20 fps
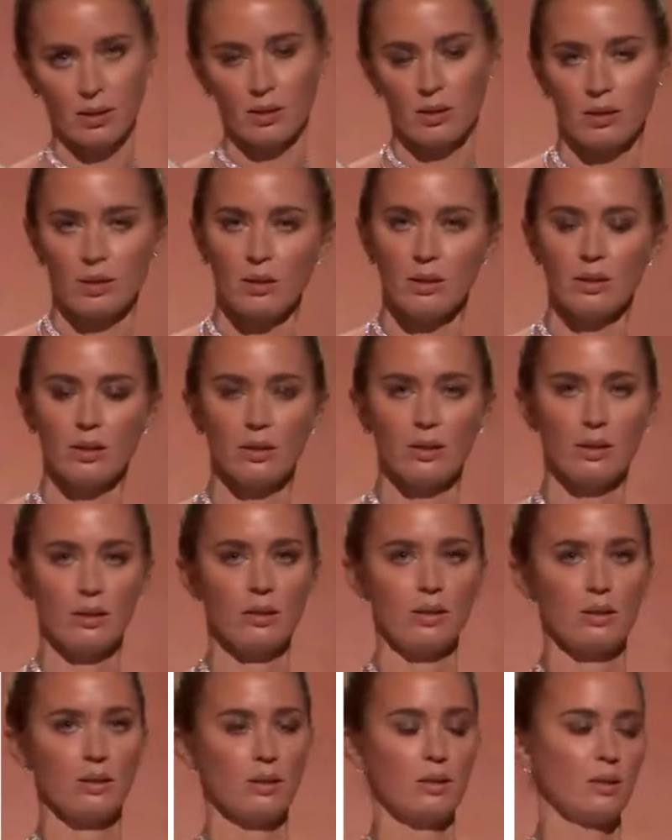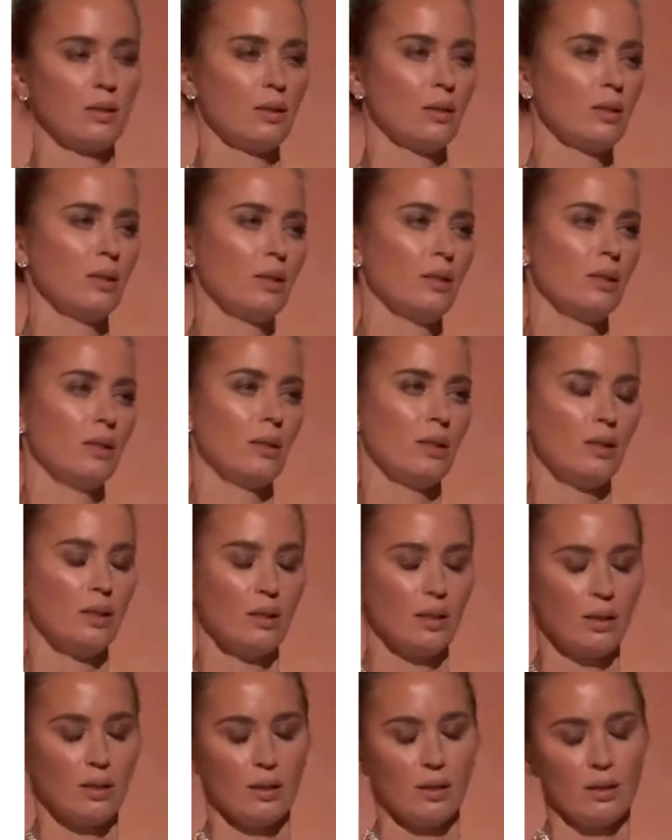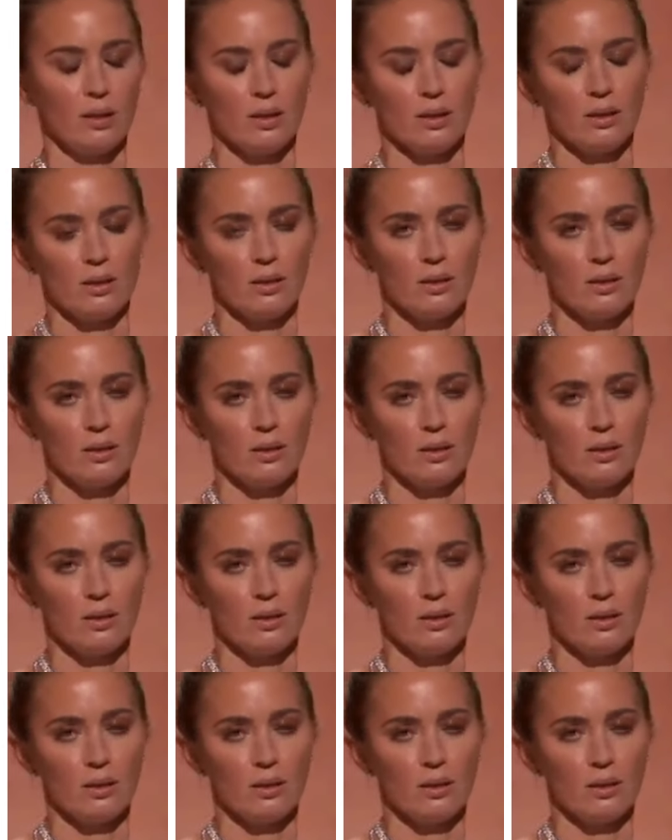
(not speaking)